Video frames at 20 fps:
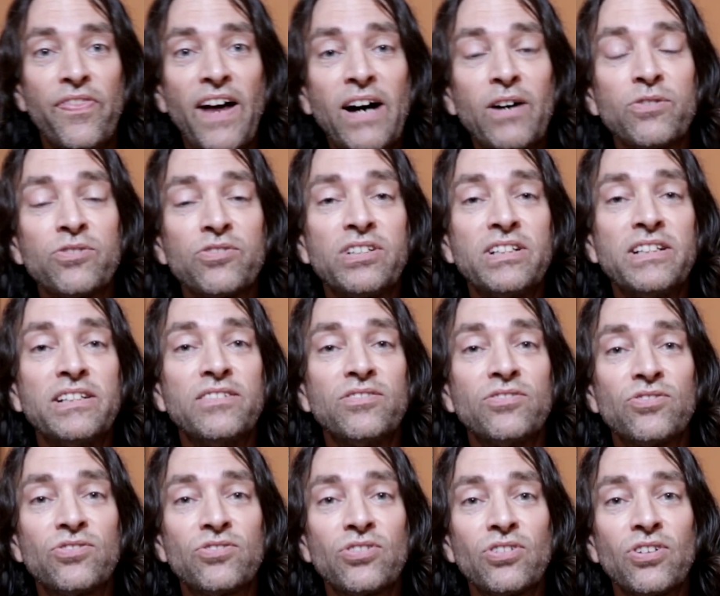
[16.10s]

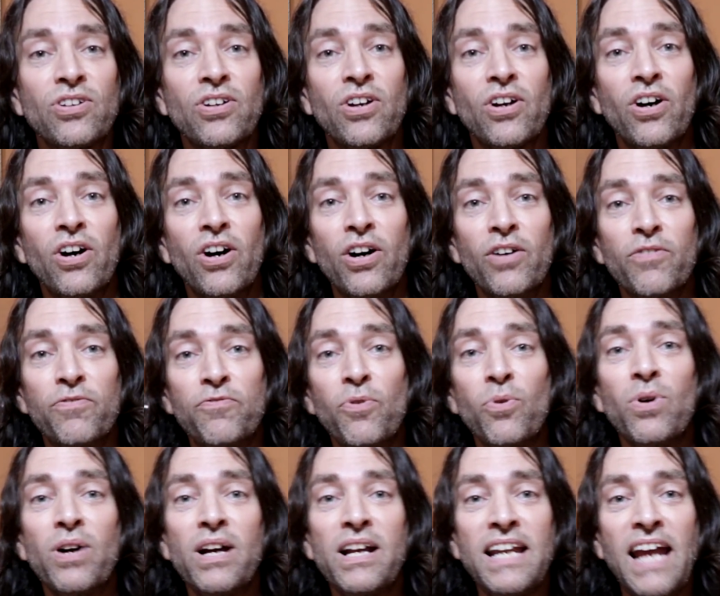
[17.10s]
Thousands of
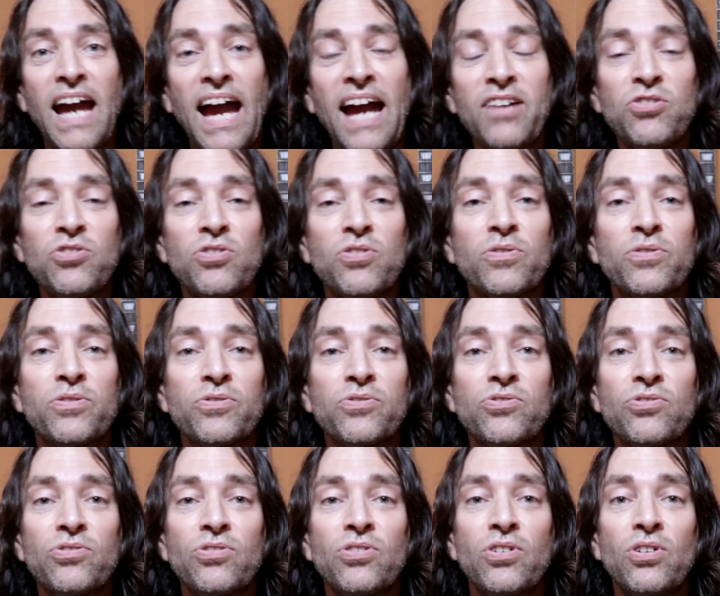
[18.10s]
foreign
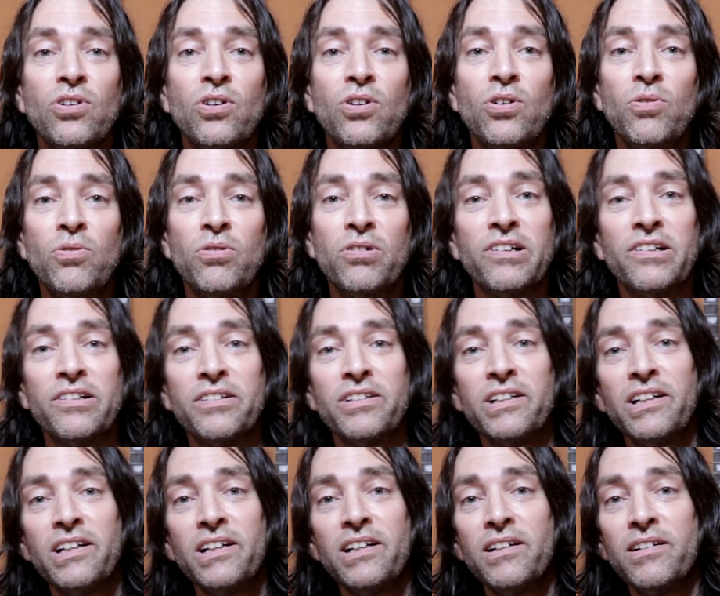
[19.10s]
nationals who
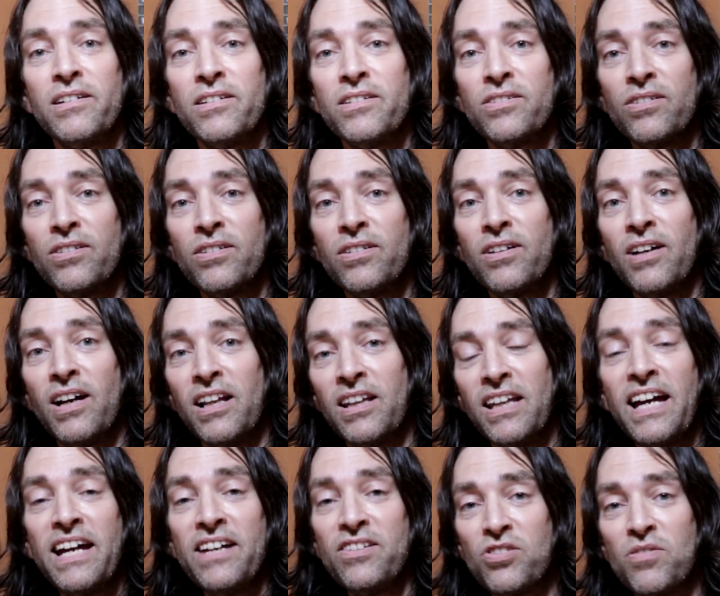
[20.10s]
are
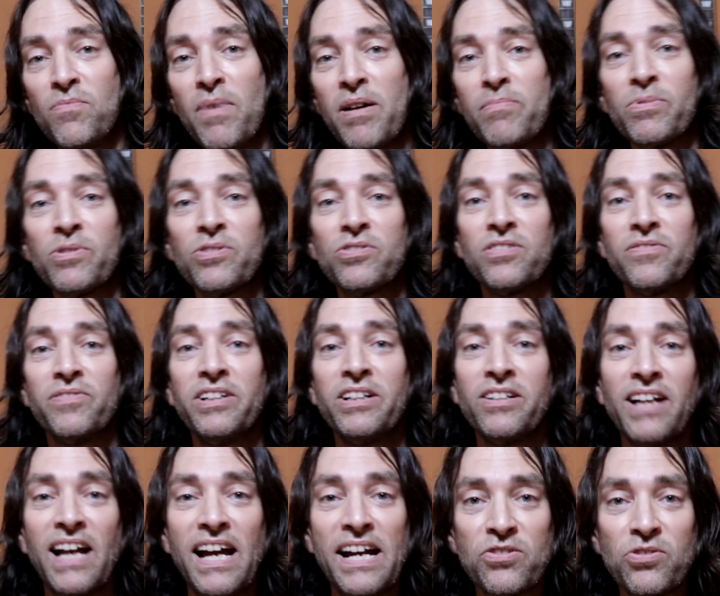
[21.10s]
alleged members of
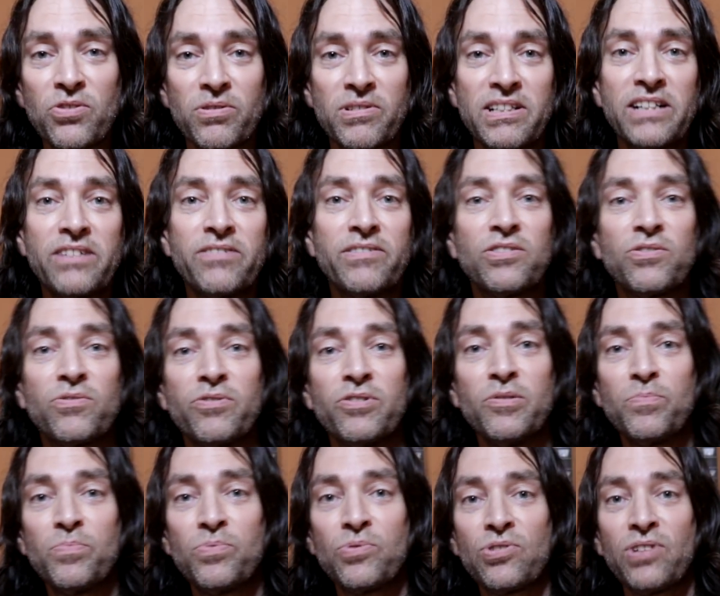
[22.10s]
international terrorist
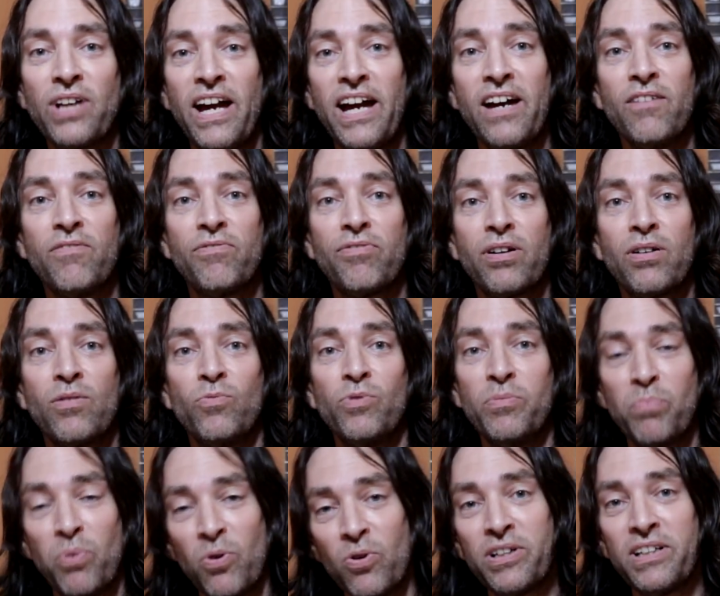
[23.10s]
groups have
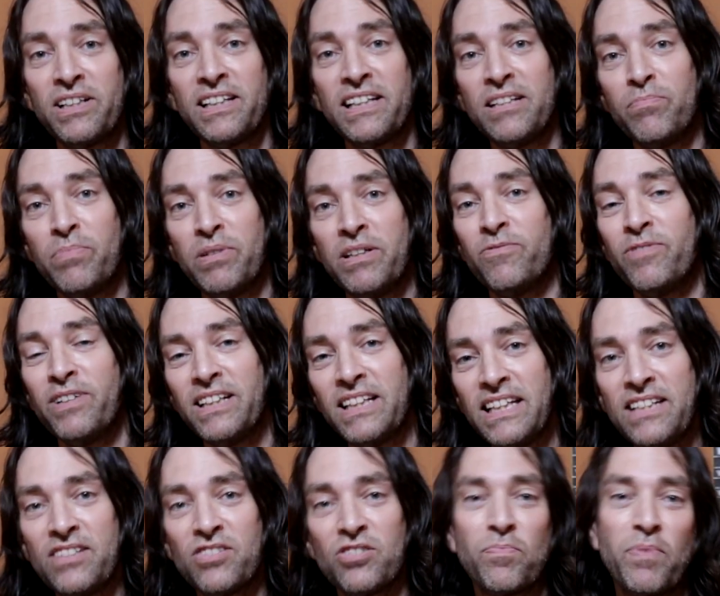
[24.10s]
reportedly been
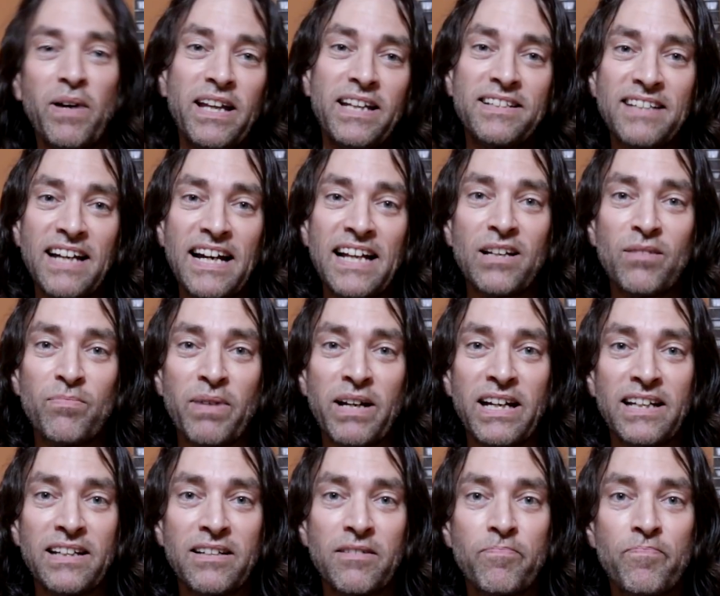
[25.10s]
released by the
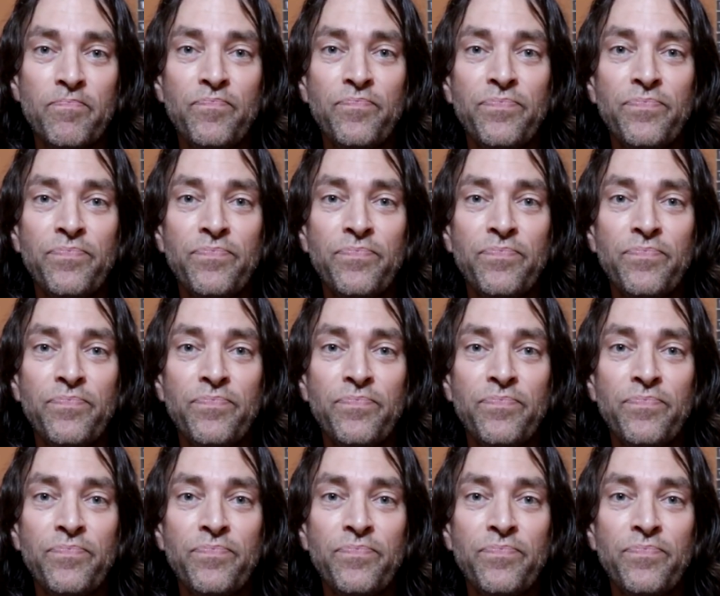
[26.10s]
Taliban.